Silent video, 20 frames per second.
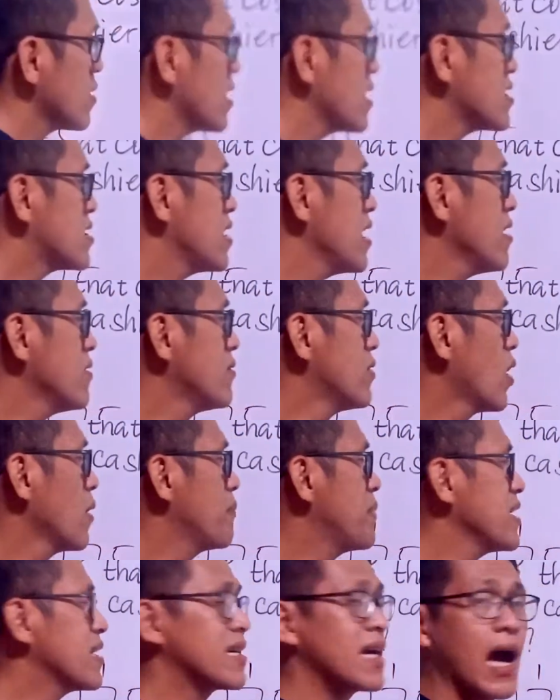the 0
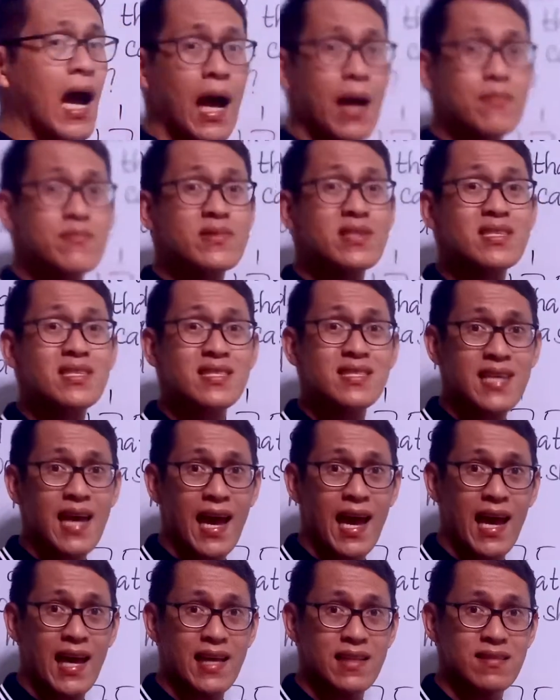becomes
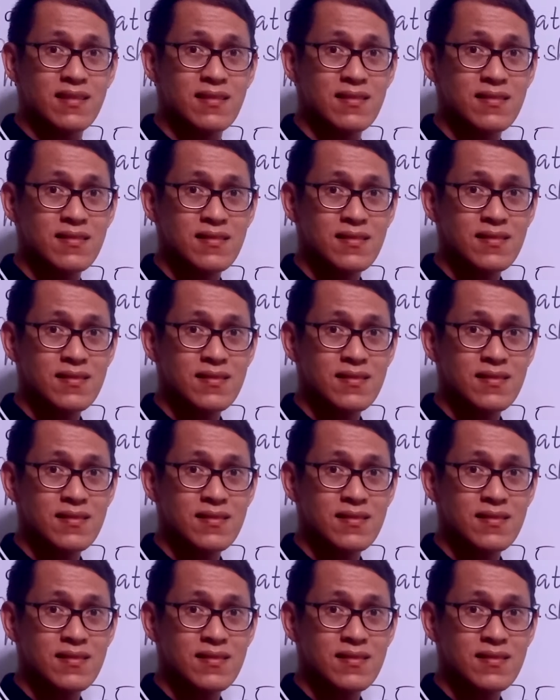10.